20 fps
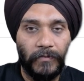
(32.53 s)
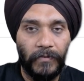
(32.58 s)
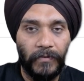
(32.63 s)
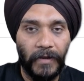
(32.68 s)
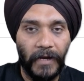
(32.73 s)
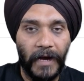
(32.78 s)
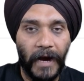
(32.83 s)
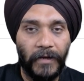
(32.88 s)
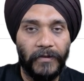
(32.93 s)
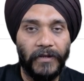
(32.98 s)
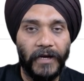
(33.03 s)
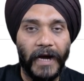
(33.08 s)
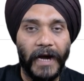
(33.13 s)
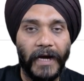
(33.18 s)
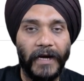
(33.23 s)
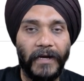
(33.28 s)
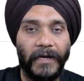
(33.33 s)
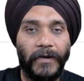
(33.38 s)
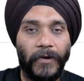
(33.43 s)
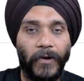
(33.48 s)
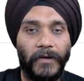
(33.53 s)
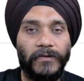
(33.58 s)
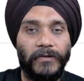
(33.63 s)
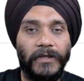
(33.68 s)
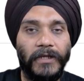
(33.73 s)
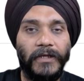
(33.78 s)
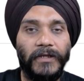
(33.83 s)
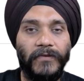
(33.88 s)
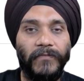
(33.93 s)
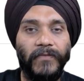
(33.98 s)
Entra ID logs
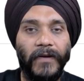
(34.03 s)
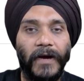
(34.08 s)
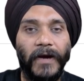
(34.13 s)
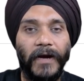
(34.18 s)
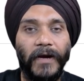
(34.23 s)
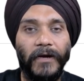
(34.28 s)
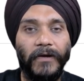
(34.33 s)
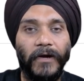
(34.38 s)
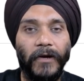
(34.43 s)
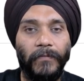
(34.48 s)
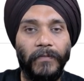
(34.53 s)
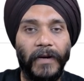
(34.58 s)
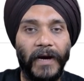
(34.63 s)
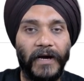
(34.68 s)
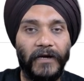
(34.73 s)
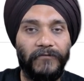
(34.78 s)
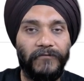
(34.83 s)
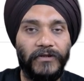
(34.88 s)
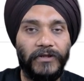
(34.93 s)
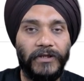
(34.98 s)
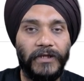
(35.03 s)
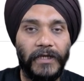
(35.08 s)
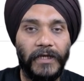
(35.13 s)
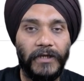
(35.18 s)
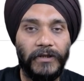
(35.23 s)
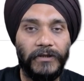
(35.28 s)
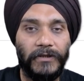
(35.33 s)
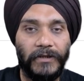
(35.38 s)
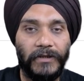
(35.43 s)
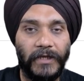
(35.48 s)
it as a valid, compliant,
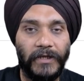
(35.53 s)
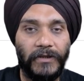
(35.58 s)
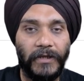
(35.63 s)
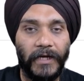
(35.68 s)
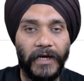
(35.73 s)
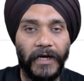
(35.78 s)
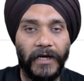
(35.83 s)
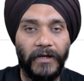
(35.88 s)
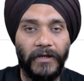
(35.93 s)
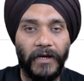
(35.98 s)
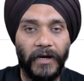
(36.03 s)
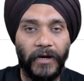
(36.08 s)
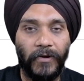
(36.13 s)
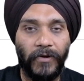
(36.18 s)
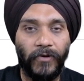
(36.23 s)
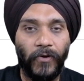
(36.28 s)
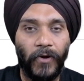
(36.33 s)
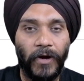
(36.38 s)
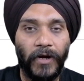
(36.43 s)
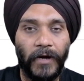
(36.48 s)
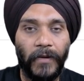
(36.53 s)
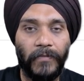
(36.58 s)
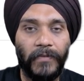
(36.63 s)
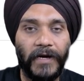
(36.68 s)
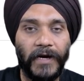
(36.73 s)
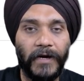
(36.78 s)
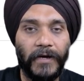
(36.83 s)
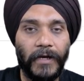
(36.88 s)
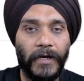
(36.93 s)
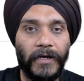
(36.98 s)
phishing-resistant sign-in. No
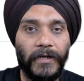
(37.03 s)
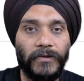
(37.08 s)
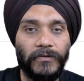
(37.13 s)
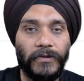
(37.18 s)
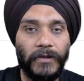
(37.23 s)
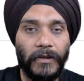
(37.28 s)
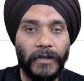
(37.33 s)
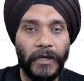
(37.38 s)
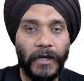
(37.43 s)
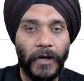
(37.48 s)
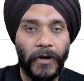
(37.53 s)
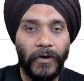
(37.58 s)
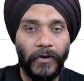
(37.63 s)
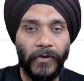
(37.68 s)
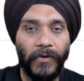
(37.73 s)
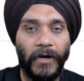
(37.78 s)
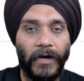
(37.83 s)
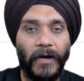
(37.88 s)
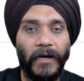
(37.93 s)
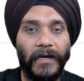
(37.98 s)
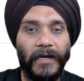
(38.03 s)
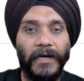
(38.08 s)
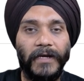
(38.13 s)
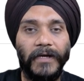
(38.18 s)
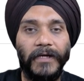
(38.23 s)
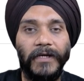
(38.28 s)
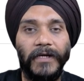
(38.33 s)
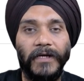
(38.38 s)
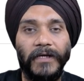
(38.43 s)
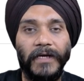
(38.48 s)
anomaly triggers. Today on
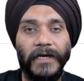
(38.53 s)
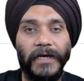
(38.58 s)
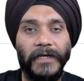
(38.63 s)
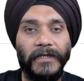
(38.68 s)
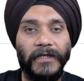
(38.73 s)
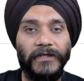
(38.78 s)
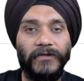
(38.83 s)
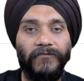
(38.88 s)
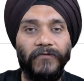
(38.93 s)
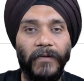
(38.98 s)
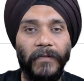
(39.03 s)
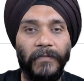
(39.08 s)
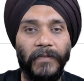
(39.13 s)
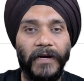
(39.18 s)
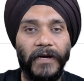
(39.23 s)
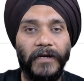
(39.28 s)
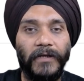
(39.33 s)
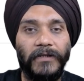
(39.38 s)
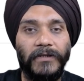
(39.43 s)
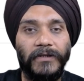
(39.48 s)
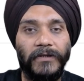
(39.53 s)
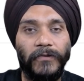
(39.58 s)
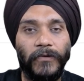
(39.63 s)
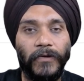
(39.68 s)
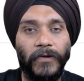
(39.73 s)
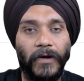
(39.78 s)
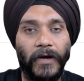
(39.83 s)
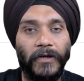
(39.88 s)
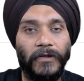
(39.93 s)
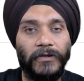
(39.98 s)
Identity Digest, we are building a
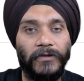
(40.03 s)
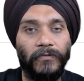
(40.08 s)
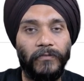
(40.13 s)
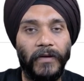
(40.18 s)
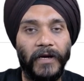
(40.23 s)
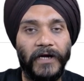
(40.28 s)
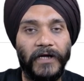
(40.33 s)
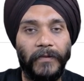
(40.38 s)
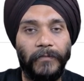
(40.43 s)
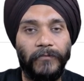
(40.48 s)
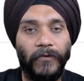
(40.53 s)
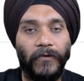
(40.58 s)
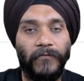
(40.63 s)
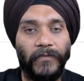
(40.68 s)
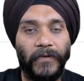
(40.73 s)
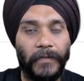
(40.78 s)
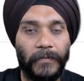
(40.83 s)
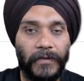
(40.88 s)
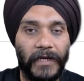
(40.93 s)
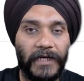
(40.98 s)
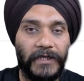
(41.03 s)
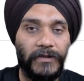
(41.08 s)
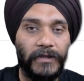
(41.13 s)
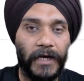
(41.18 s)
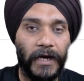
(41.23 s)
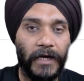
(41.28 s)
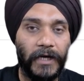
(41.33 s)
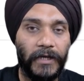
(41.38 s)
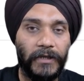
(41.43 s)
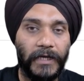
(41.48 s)
zero-cost, multi-profile
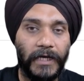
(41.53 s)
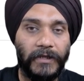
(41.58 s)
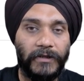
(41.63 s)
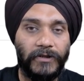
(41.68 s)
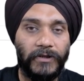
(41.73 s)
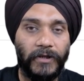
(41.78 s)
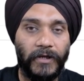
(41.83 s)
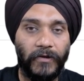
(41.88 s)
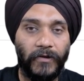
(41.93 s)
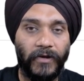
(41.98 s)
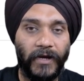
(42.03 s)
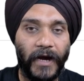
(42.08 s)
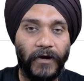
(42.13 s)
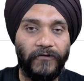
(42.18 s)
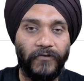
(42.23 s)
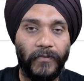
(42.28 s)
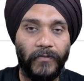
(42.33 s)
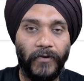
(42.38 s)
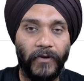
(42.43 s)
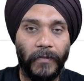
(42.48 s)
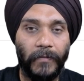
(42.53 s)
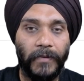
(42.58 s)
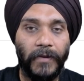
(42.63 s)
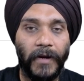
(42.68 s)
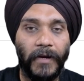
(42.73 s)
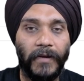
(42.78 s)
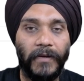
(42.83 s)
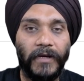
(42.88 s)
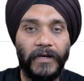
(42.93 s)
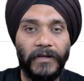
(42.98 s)
passkey architecture right from a home
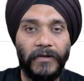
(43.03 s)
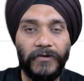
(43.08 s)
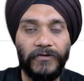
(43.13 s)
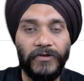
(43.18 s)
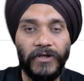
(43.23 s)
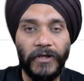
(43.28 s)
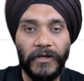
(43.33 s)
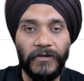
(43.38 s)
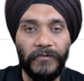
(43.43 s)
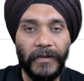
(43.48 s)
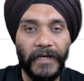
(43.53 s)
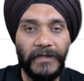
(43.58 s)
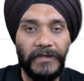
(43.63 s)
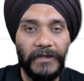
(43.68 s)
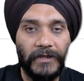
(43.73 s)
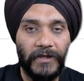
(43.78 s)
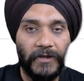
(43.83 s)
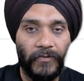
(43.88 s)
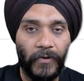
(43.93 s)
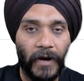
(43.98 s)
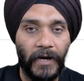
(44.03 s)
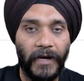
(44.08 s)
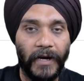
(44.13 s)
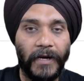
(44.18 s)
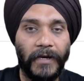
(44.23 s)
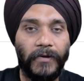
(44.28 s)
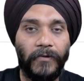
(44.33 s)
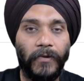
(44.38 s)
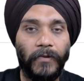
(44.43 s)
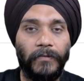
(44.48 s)
lab, using the devices you
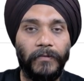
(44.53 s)
already own,